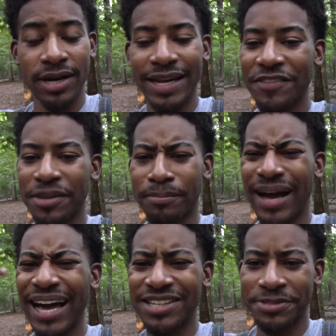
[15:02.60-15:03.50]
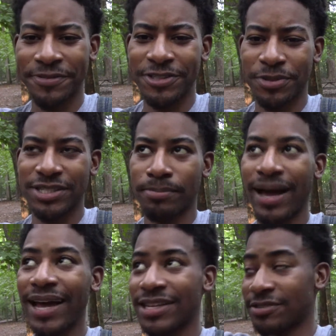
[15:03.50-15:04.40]
and even the mind is confusing because the
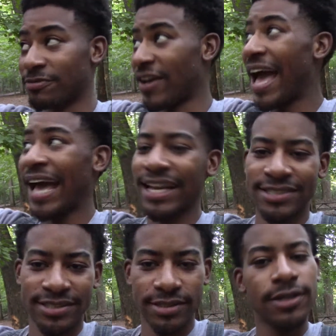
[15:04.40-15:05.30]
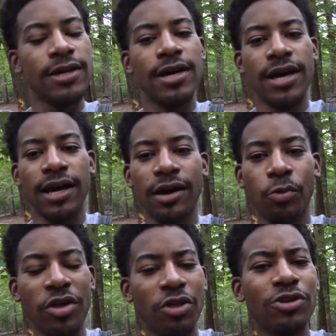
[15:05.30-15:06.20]
mind is vast.
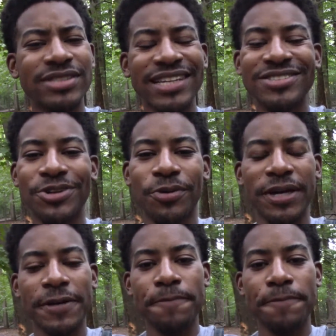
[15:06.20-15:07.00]
What are those things doing?